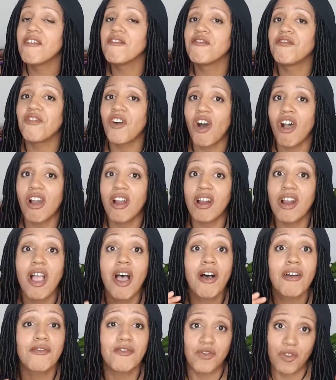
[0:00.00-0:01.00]

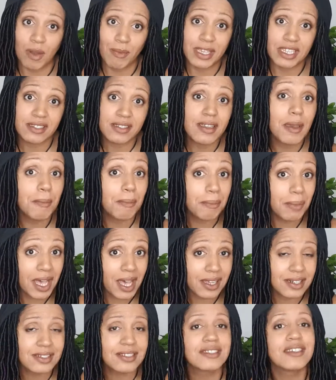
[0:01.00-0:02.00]
Far from it.
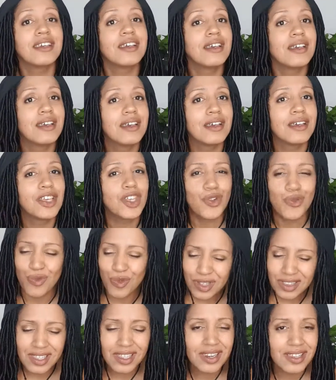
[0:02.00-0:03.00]
But you
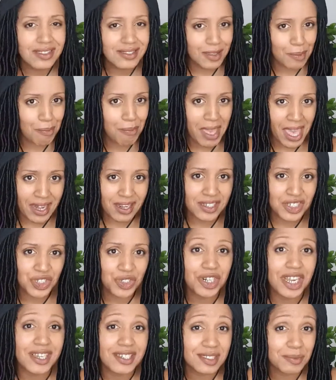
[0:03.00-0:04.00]
really need to manage
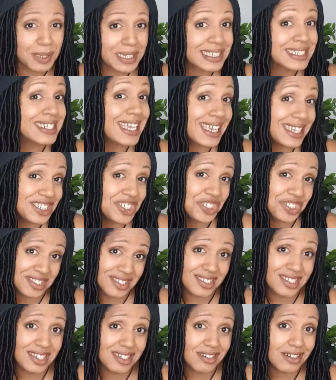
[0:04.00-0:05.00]
your expectations
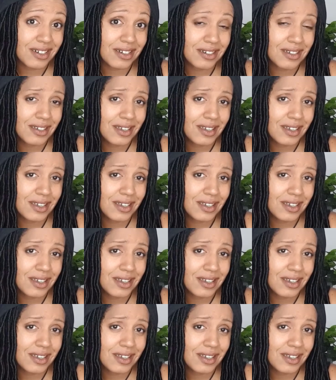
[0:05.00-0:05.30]
here.